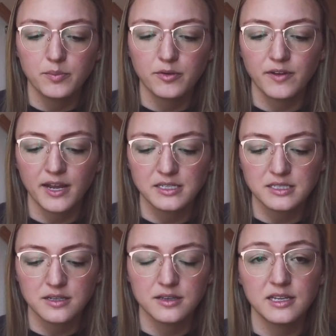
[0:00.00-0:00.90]

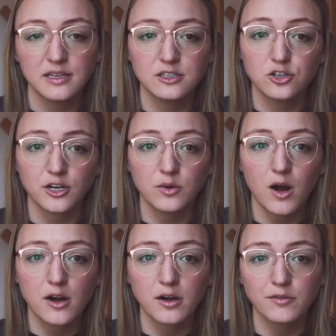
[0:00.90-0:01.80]
prevent the dirty
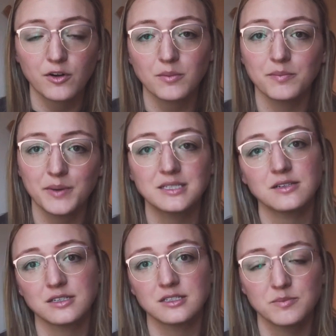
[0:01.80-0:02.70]
water from
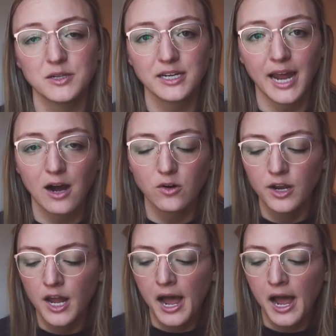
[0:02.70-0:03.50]
basically spilling out.